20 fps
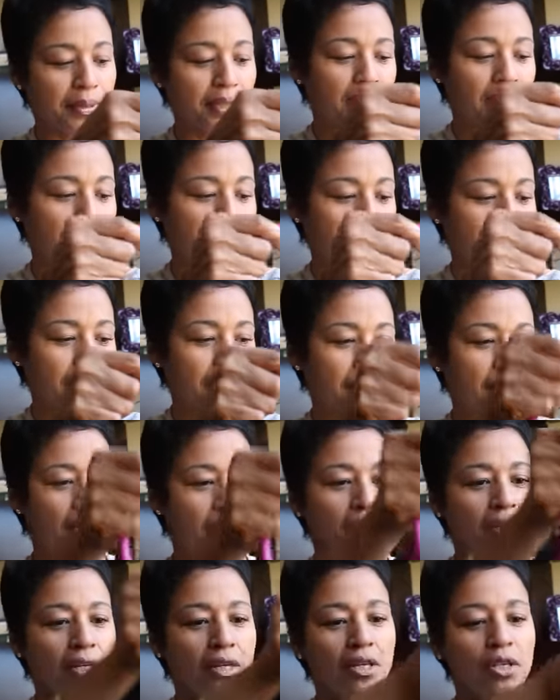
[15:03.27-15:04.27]
But anyway,
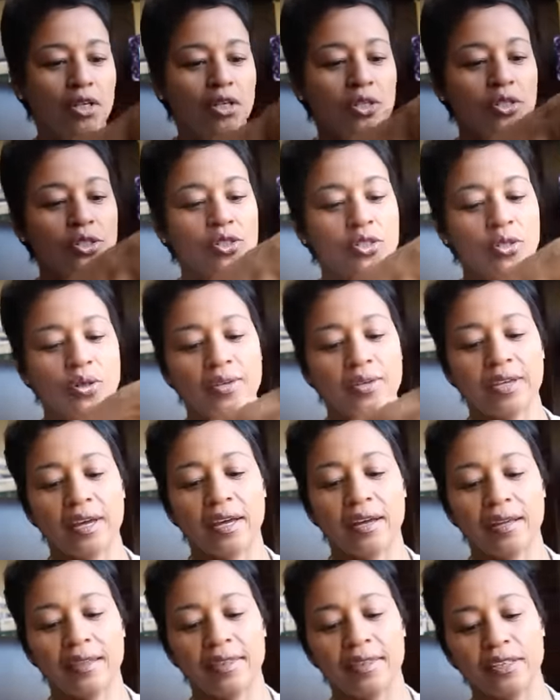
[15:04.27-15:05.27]
so
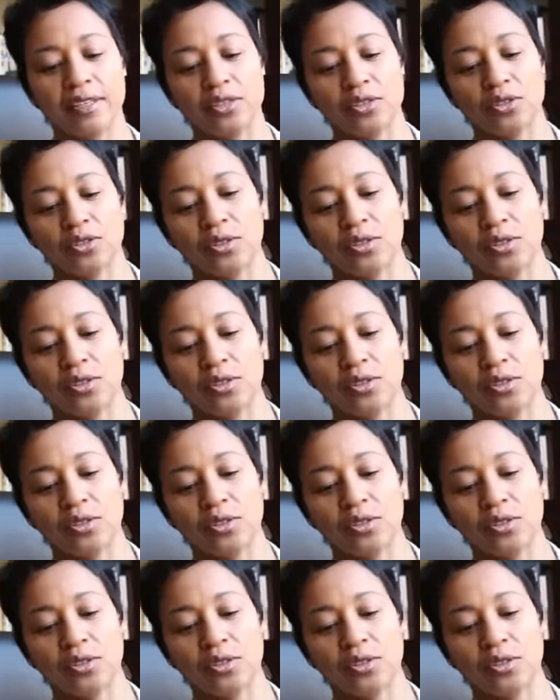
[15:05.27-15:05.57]
yeah, these